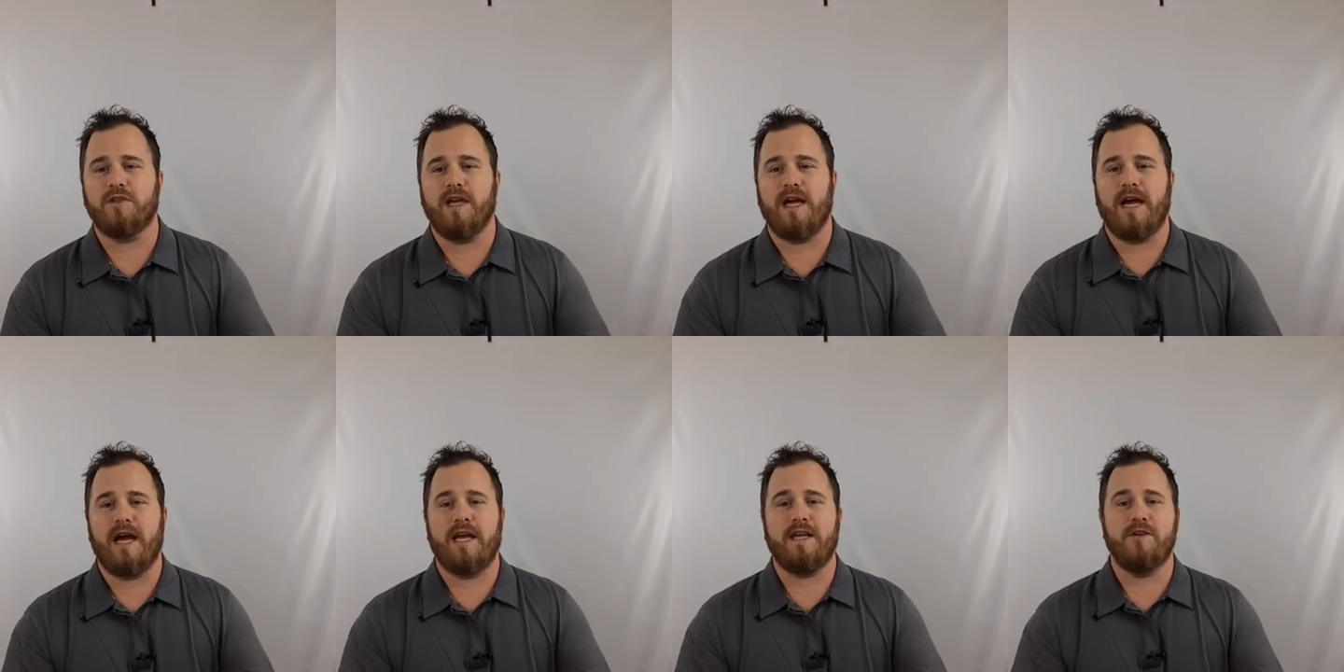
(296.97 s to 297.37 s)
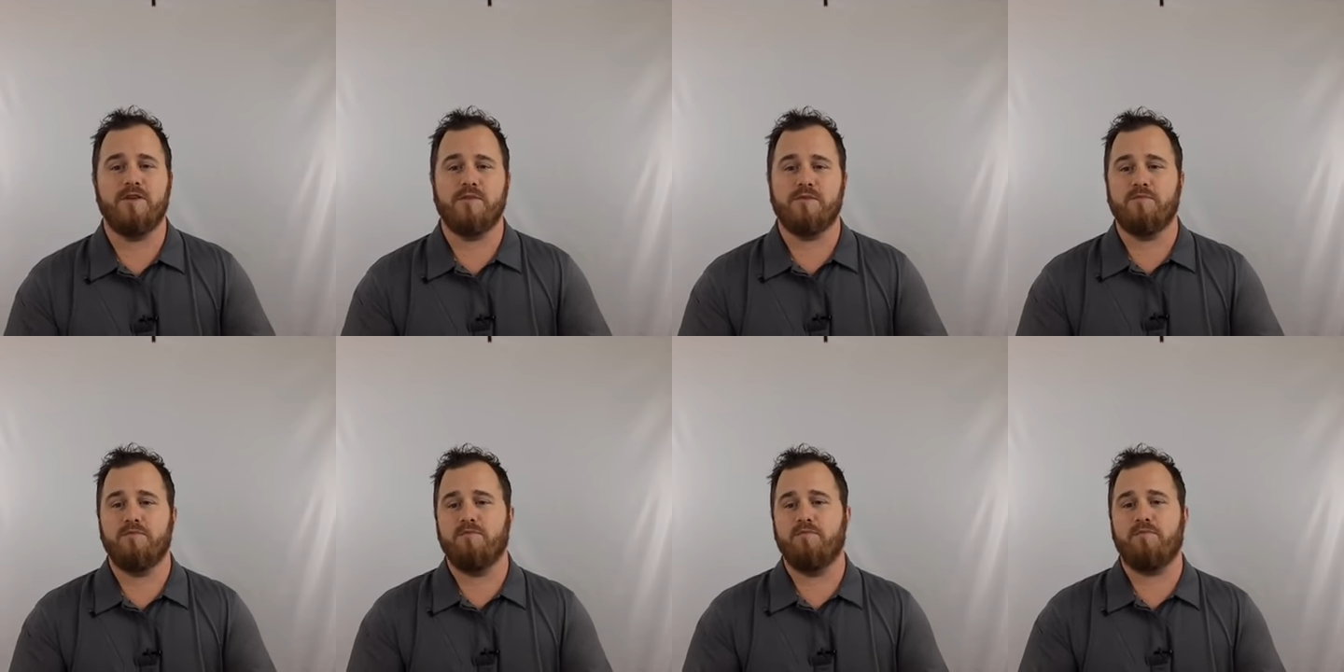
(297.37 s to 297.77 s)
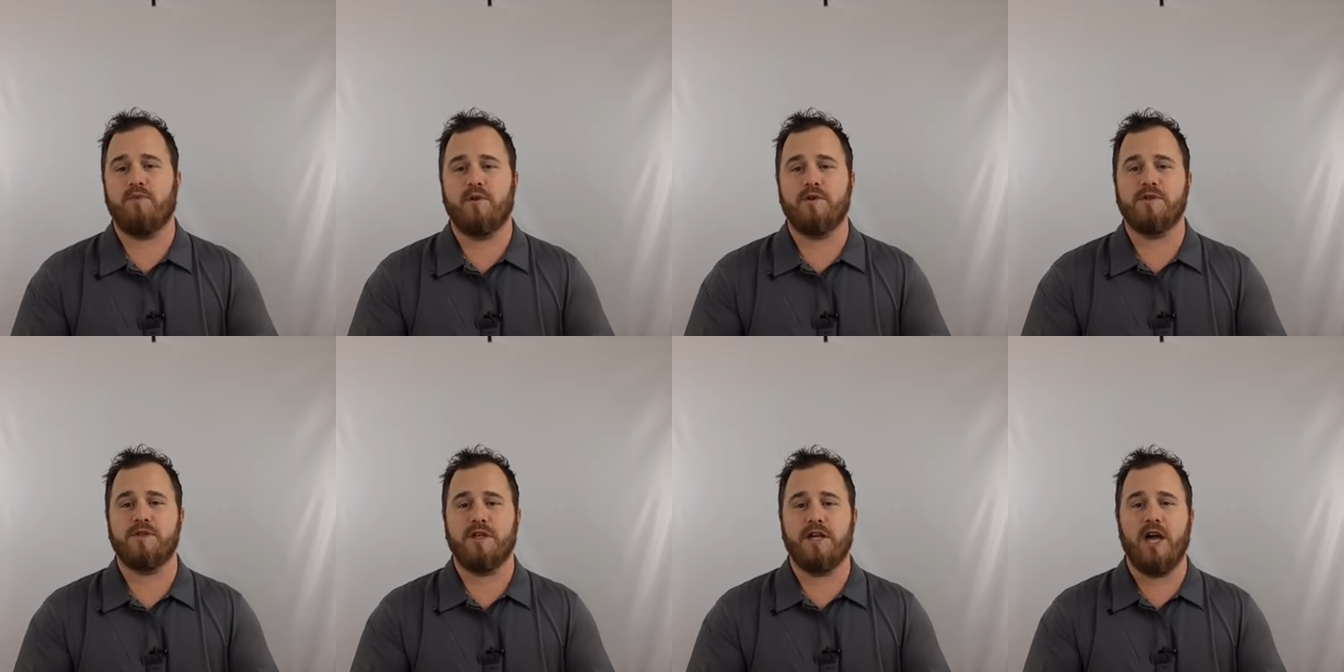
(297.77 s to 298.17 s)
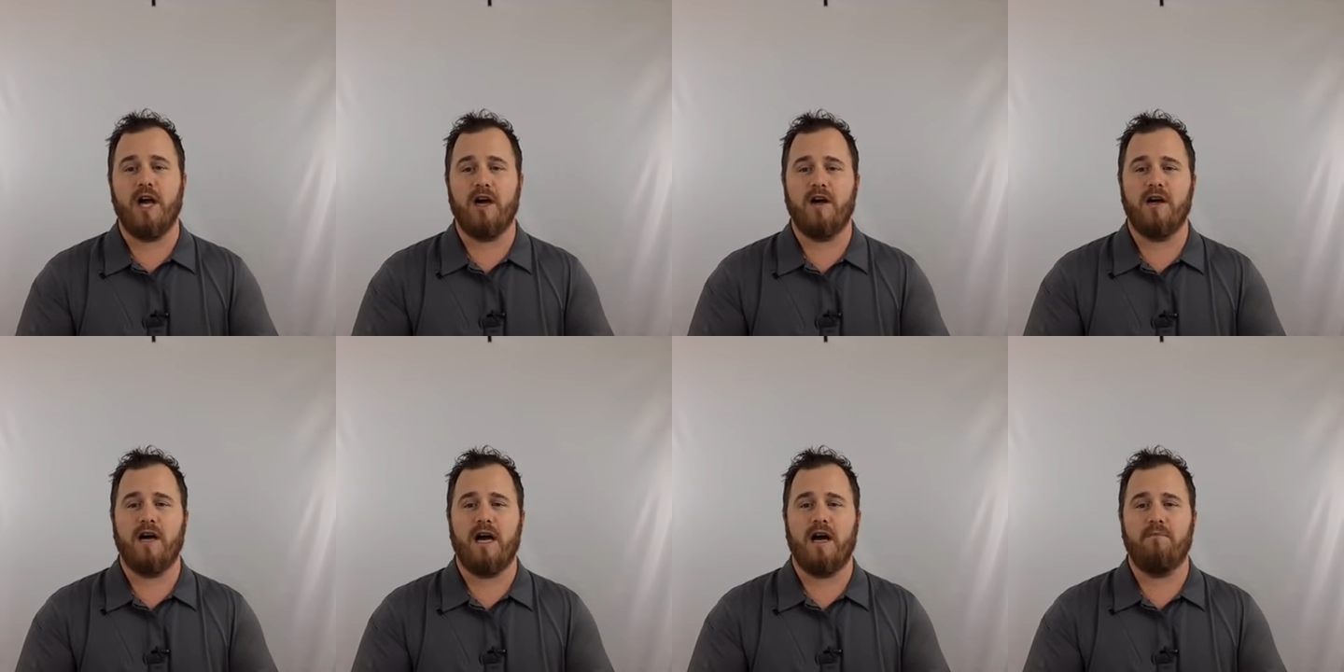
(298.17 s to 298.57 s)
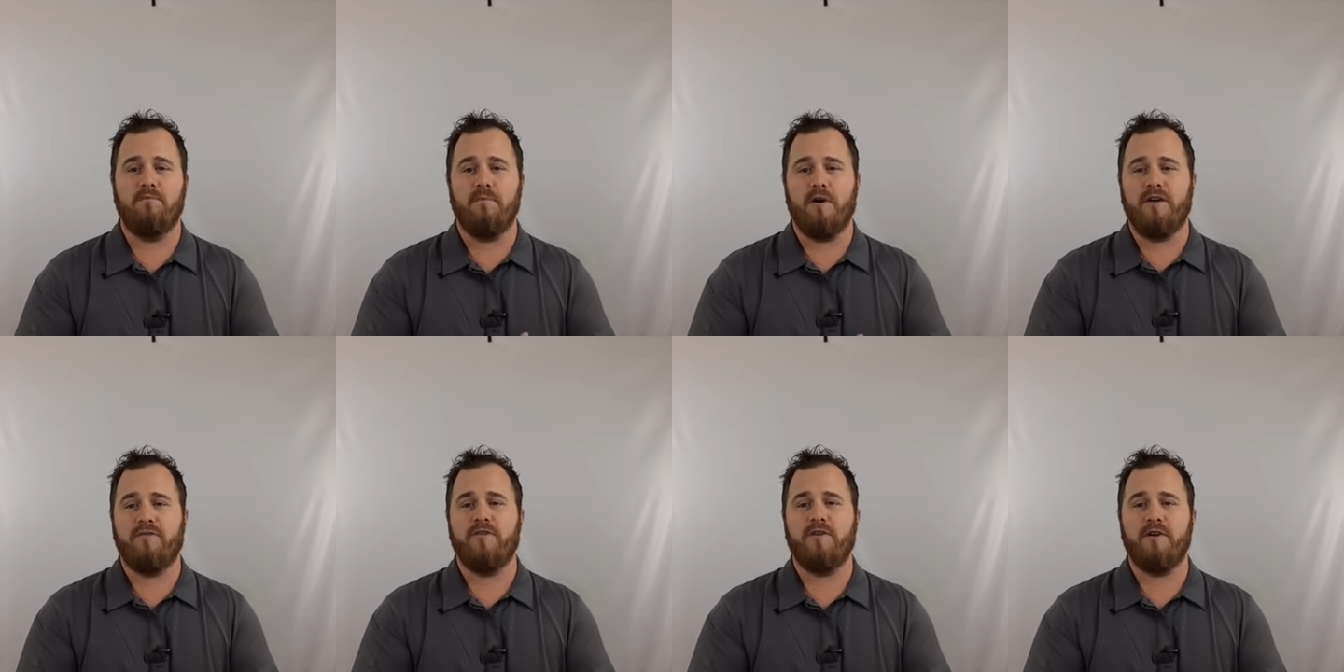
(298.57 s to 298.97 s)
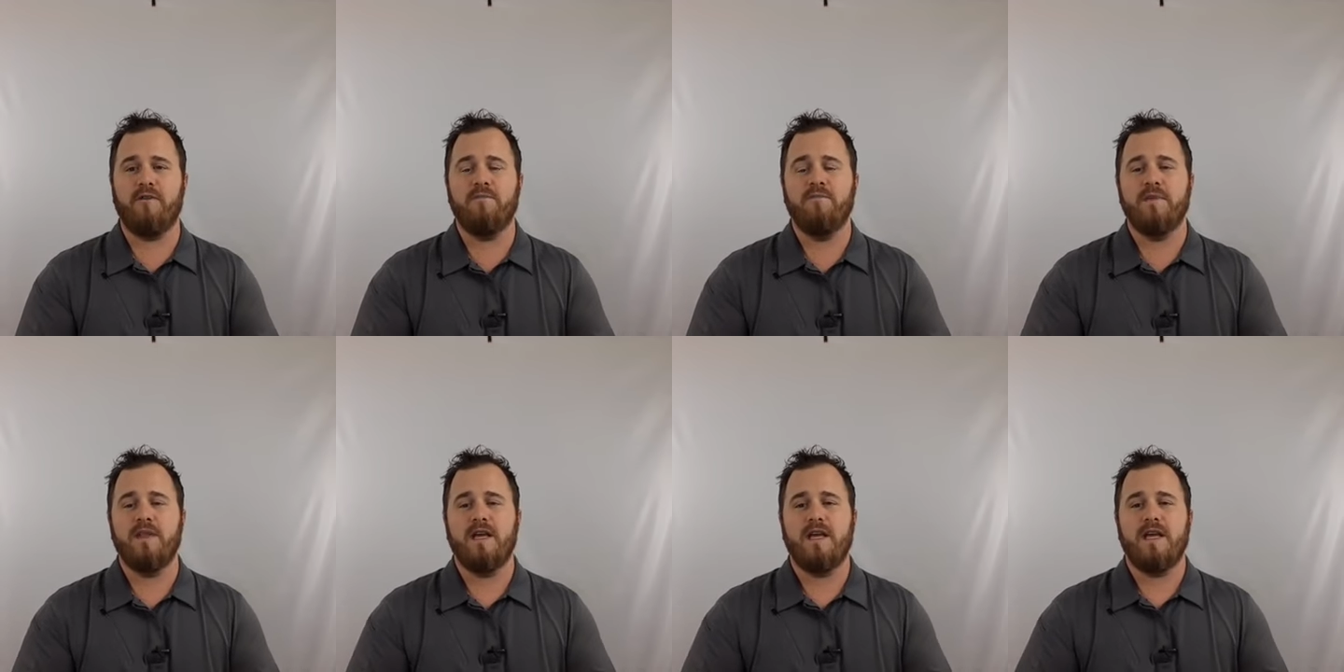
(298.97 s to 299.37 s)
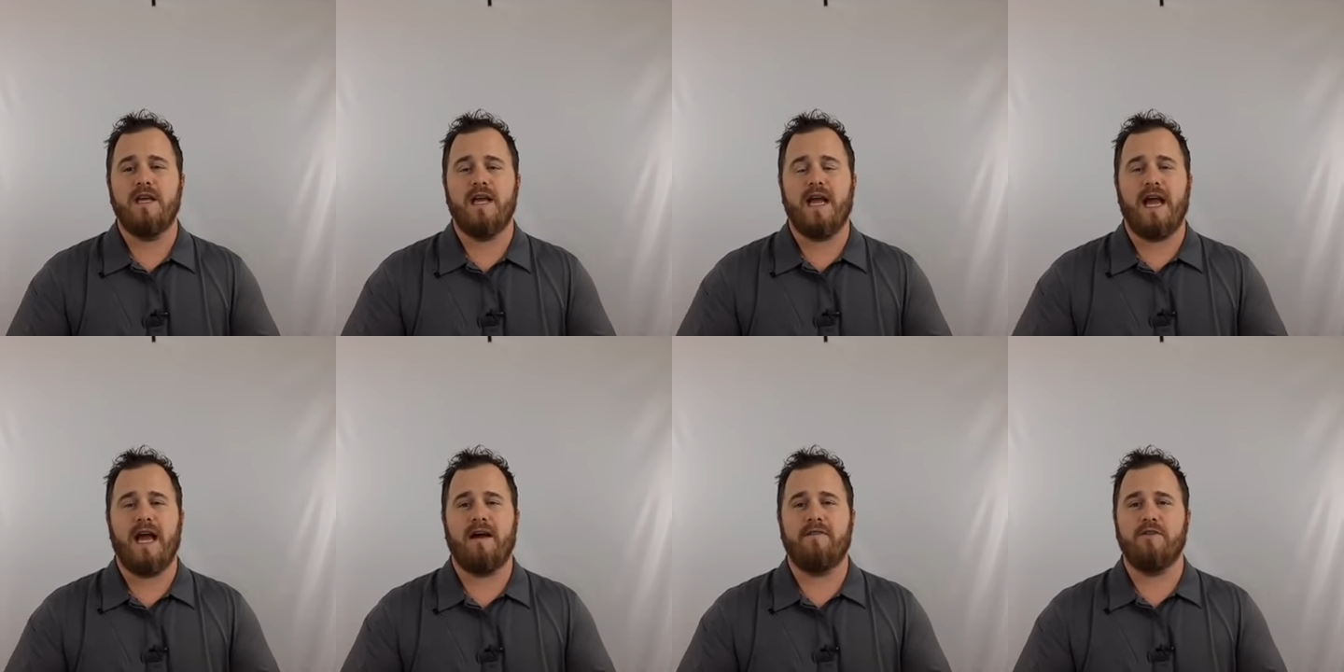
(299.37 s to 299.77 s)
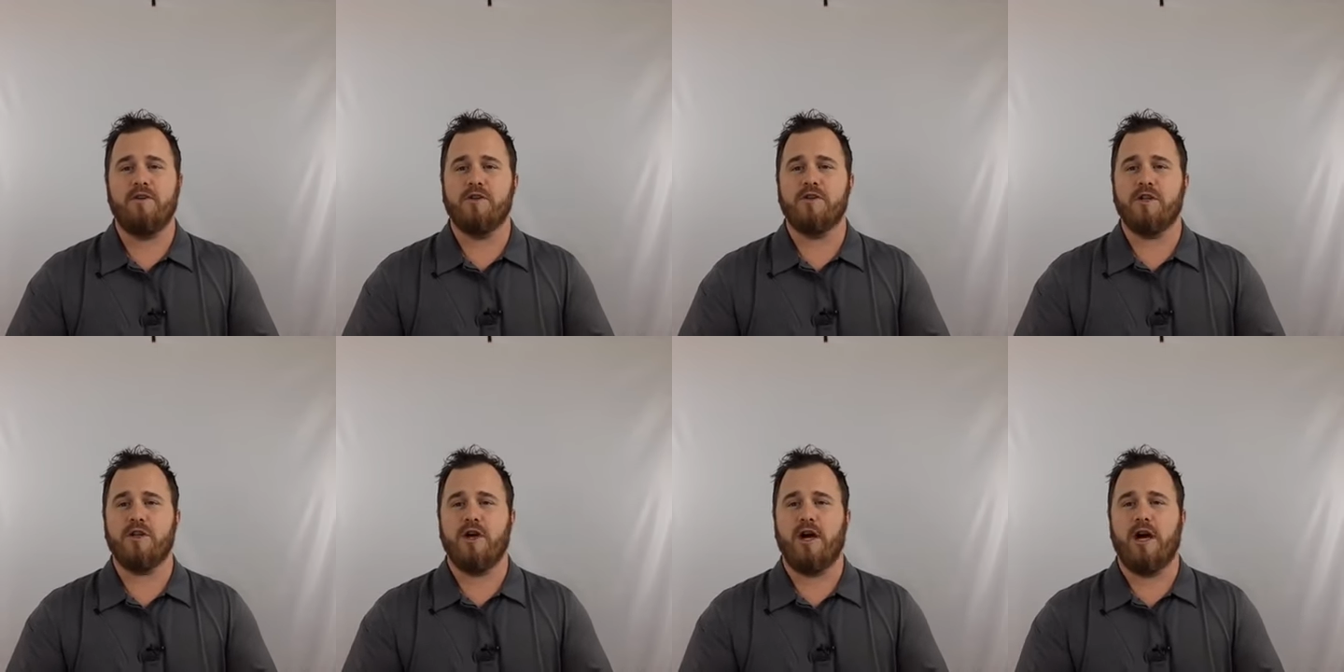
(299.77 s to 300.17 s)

I use personally Buffer I've used